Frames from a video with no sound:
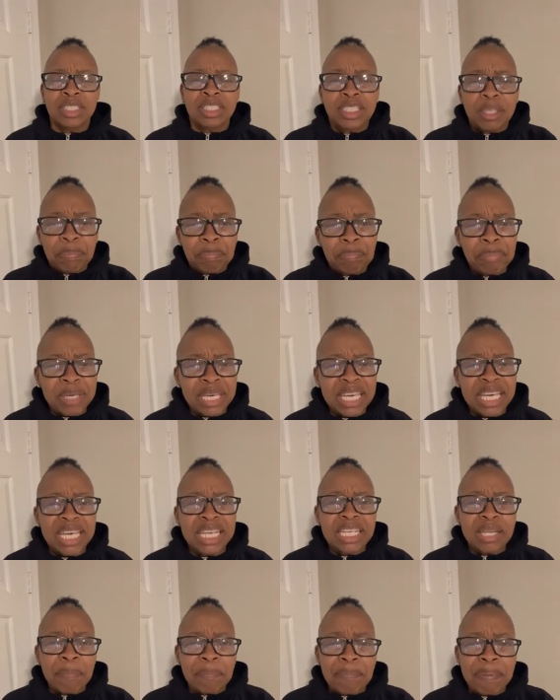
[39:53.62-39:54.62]
to
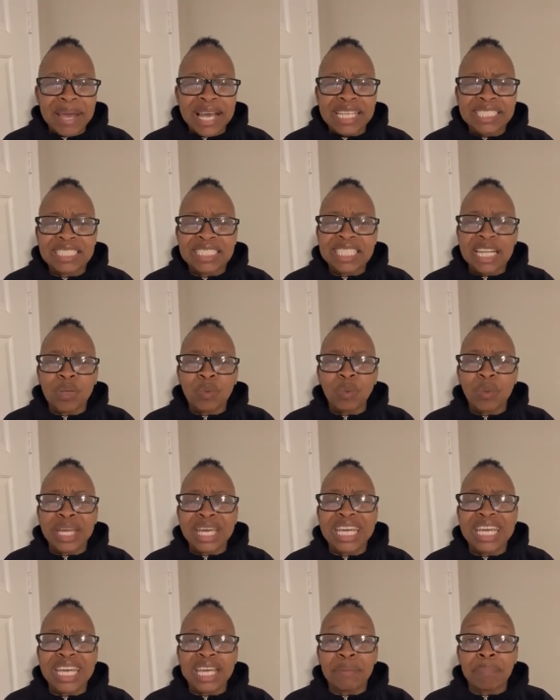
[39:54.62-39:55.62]
be the best that
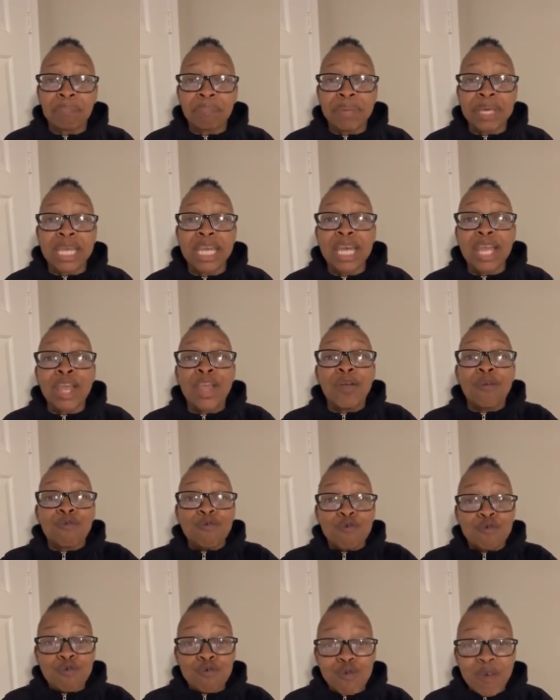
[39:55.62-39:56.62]
we can be
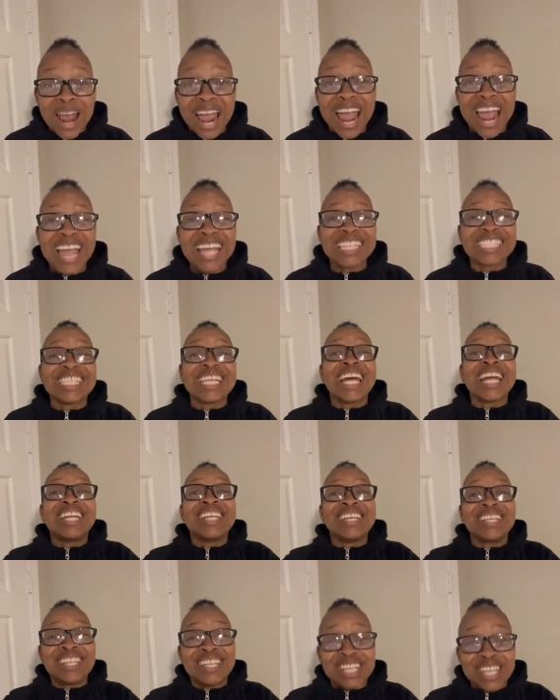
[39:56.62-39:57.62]
right
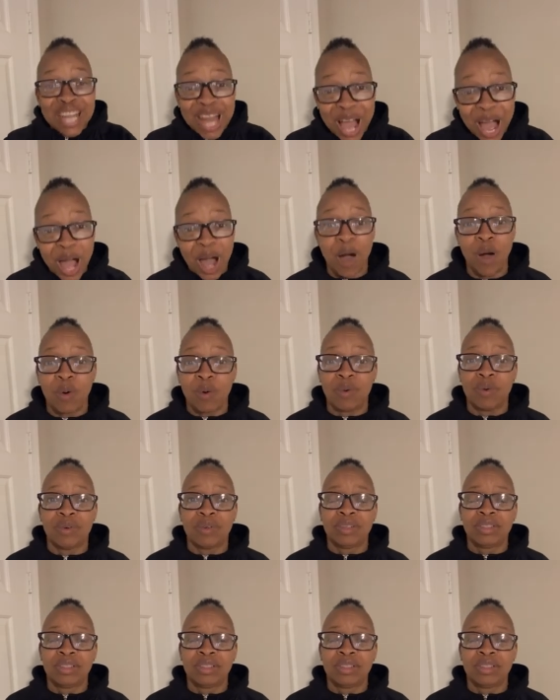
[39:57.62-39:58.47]
now.